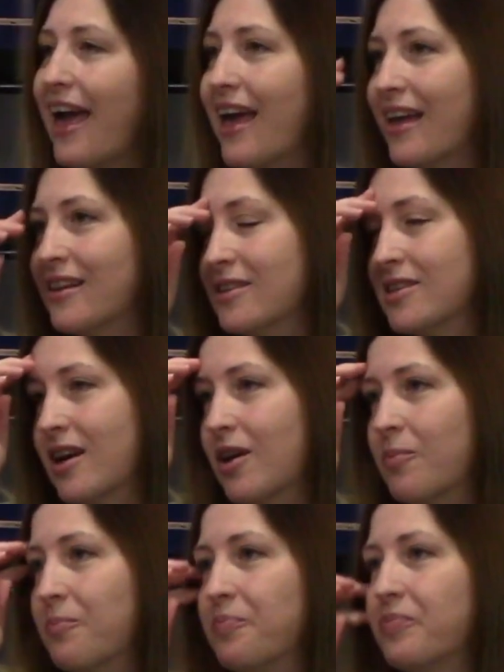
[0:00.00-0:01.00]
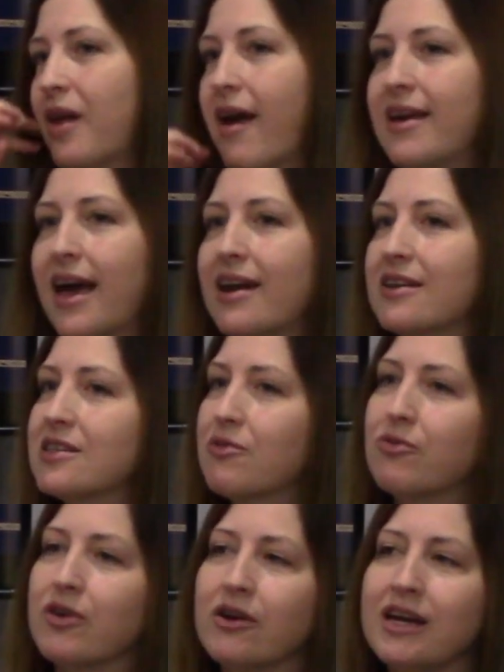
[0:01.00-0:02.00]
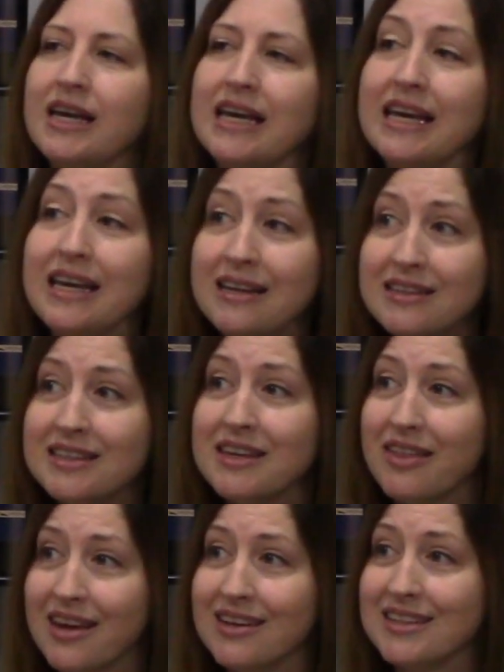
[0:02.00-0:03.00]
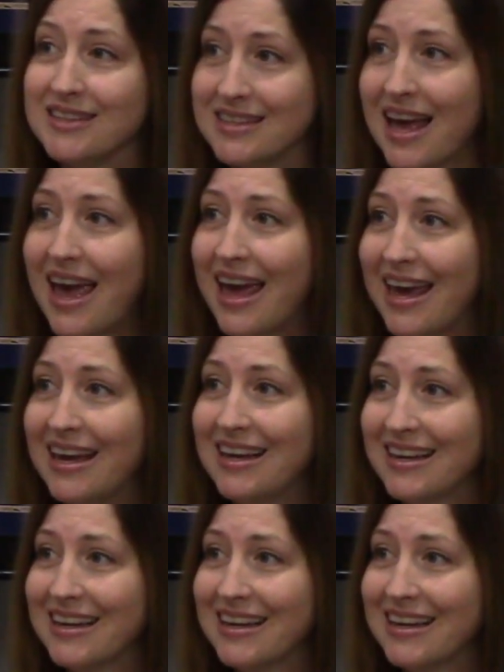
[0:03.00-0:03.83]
And um, again, it's a very easy thing to say,